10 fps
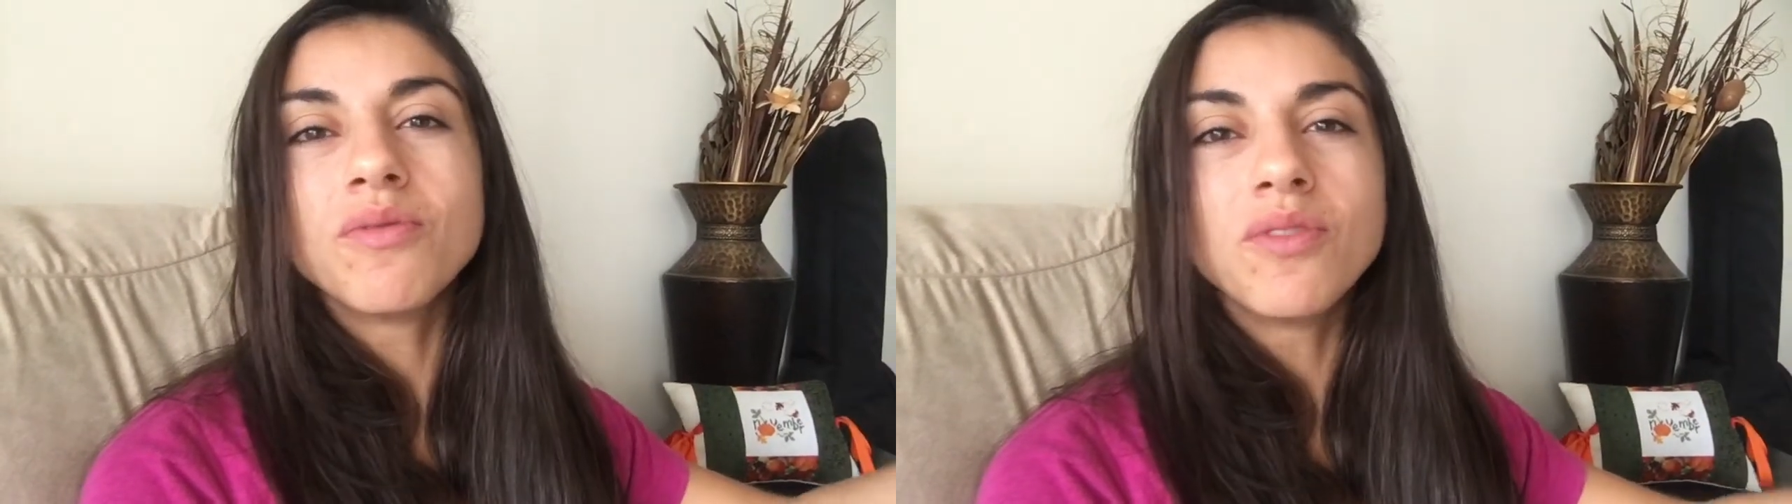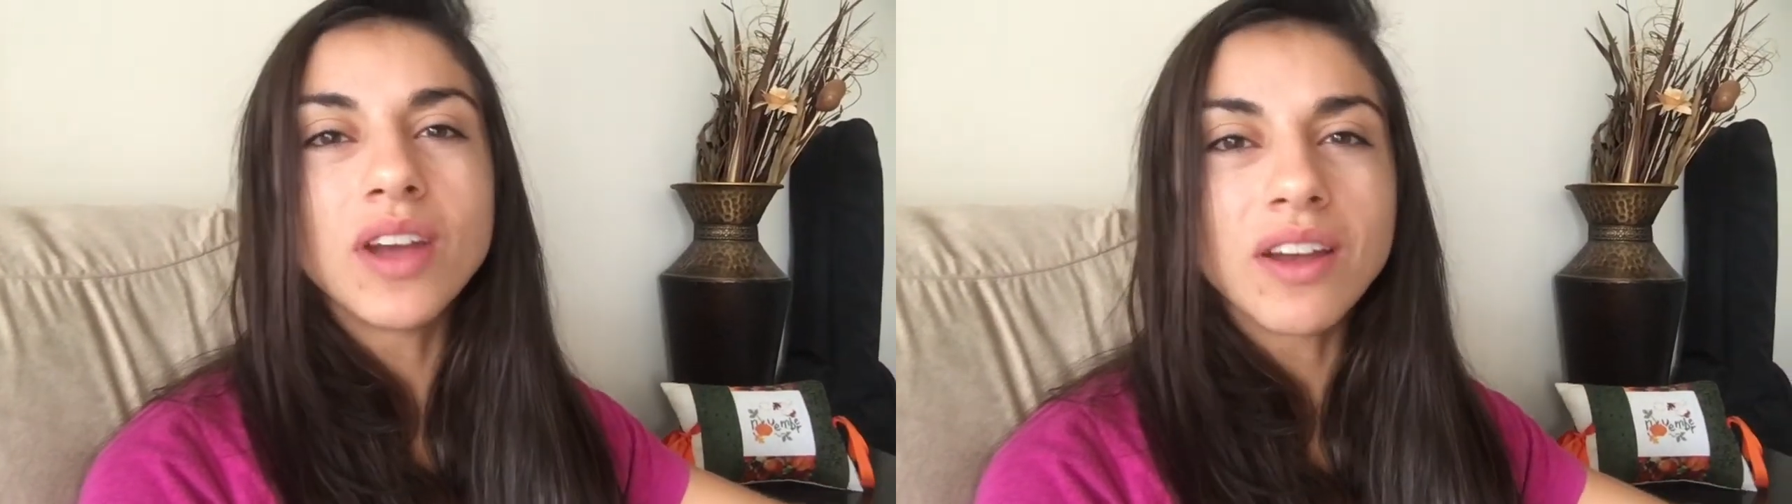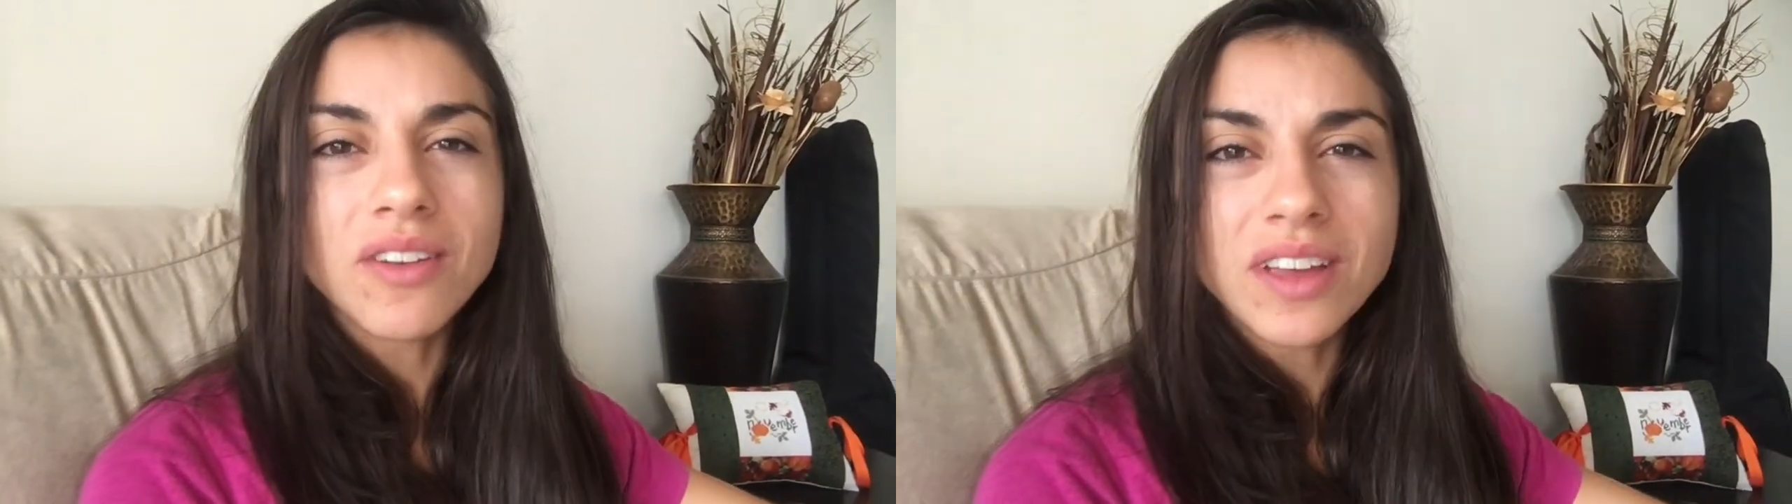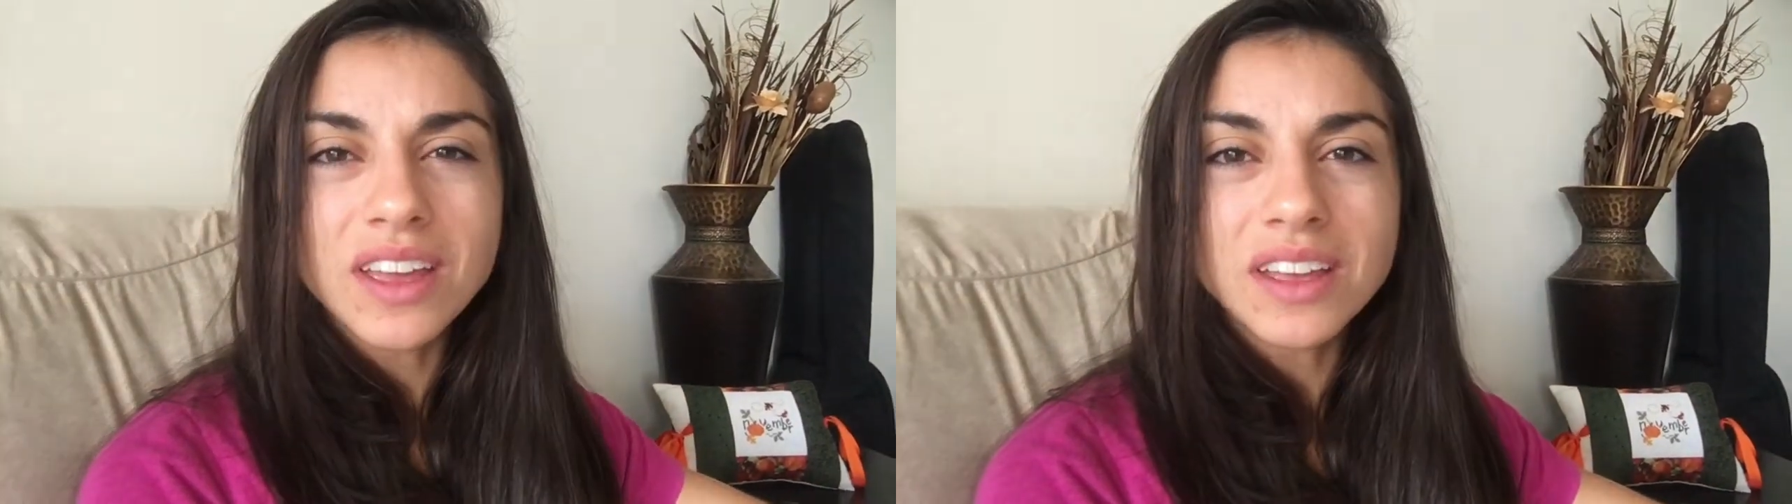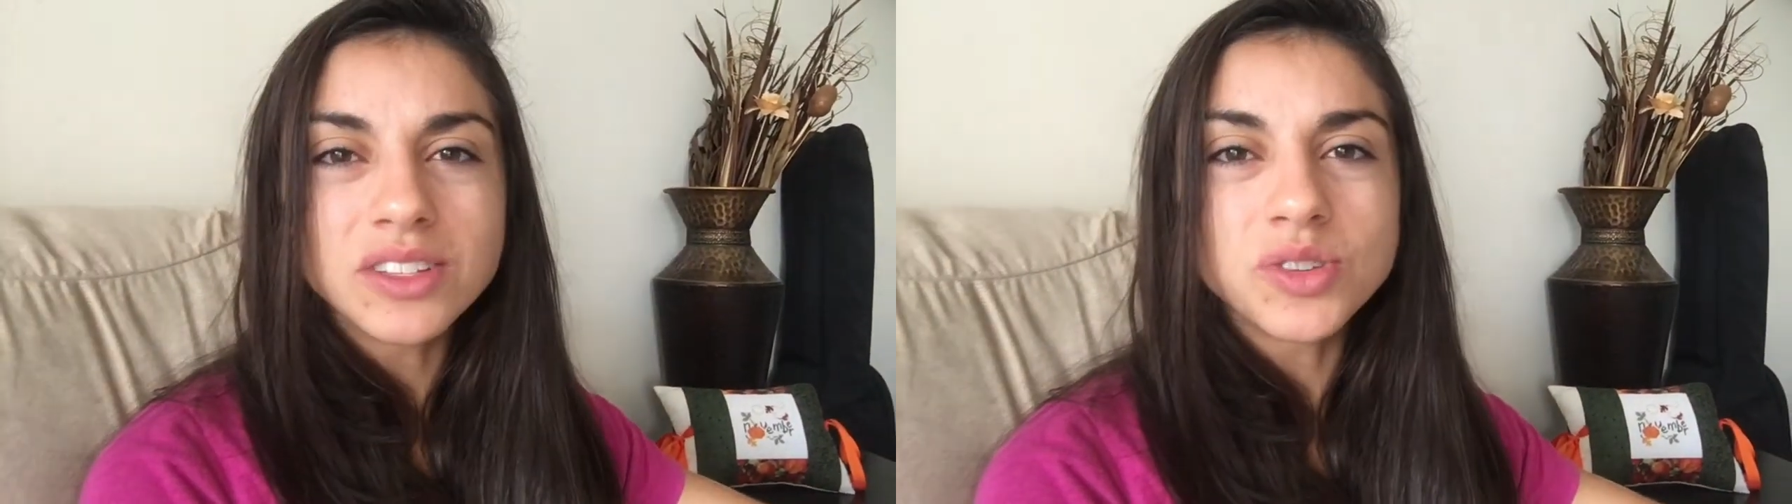
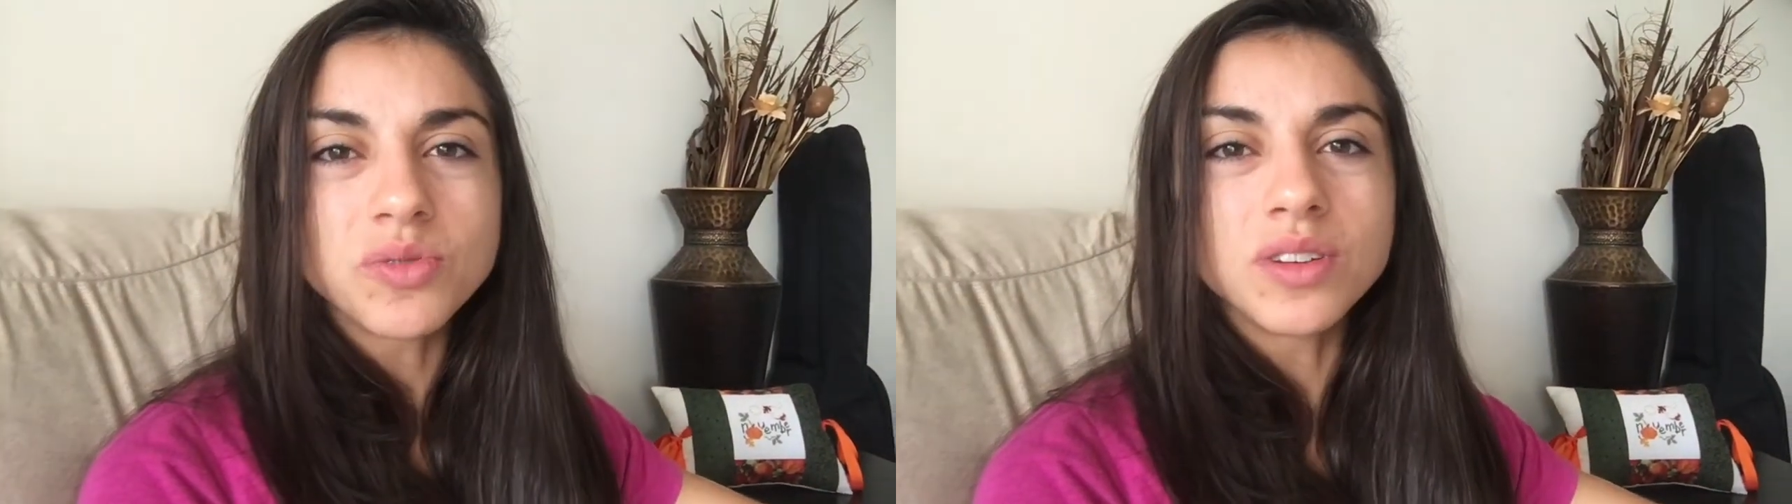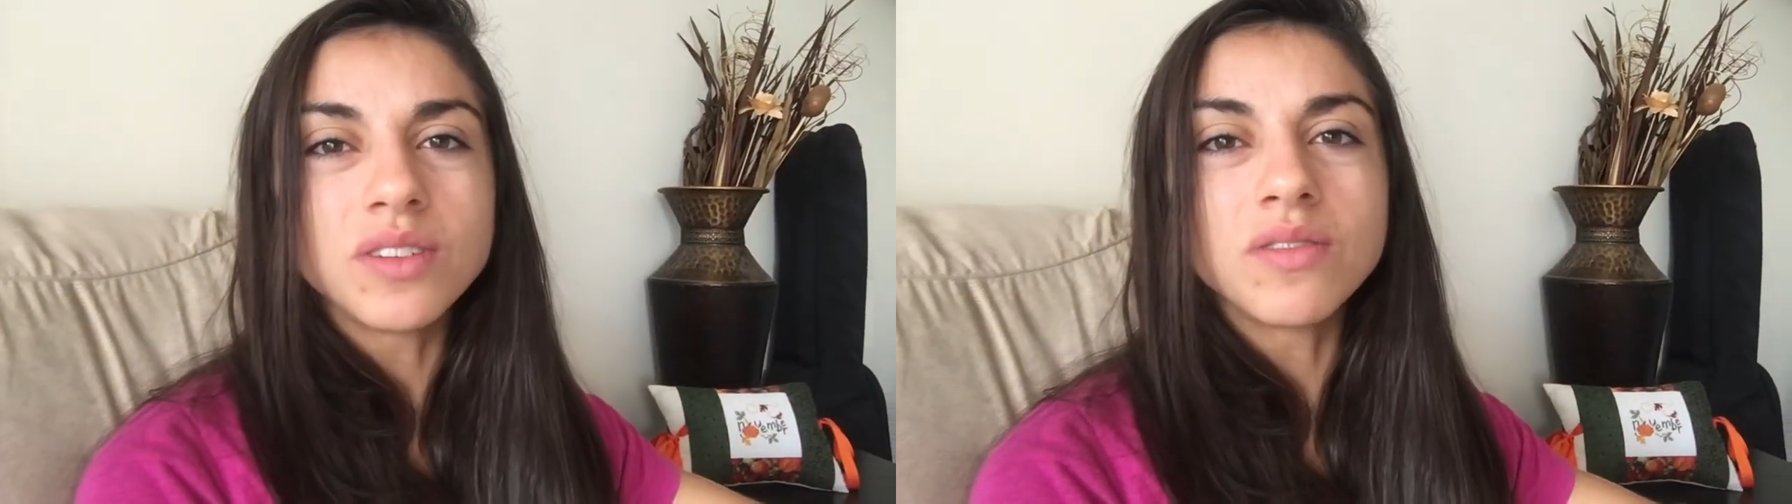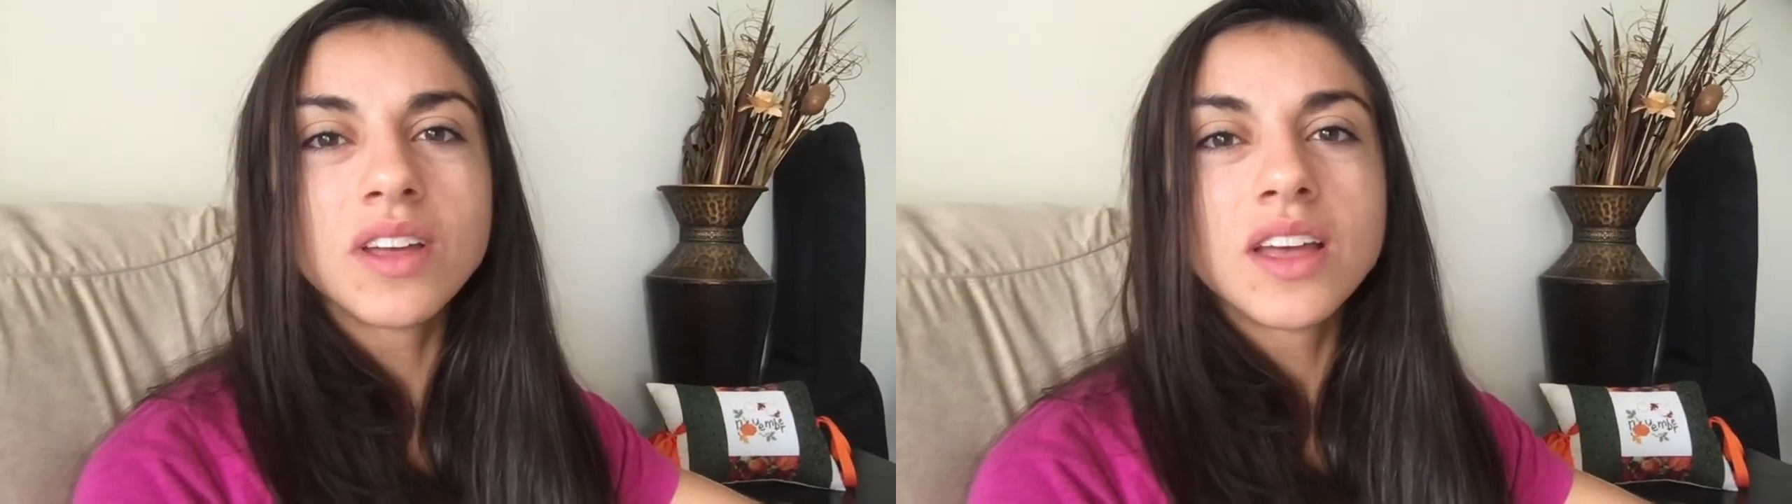very intuitive,